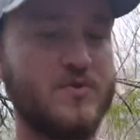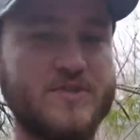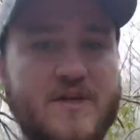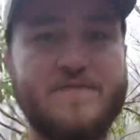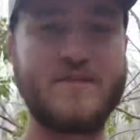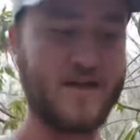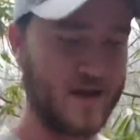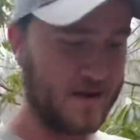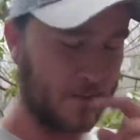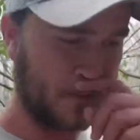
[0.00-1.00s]
stuff
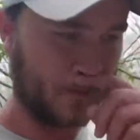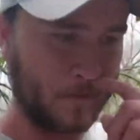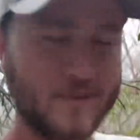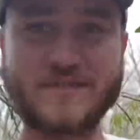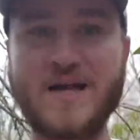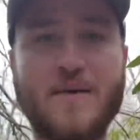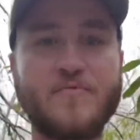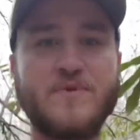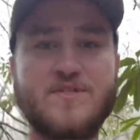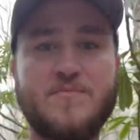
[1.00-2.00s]
today. Stopped,
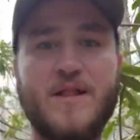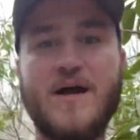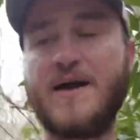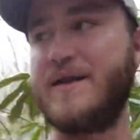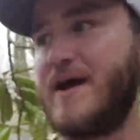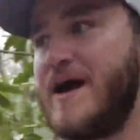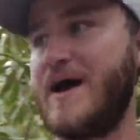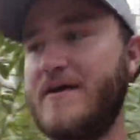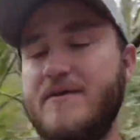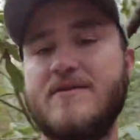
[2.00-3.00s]
resupplied
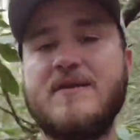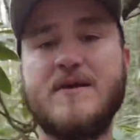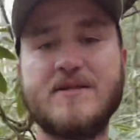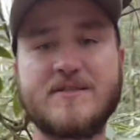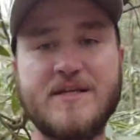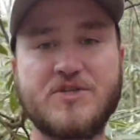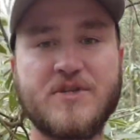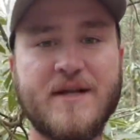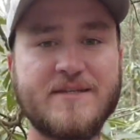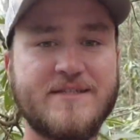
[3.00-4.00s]
at the Station
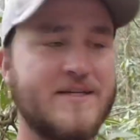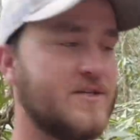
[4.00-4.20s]
19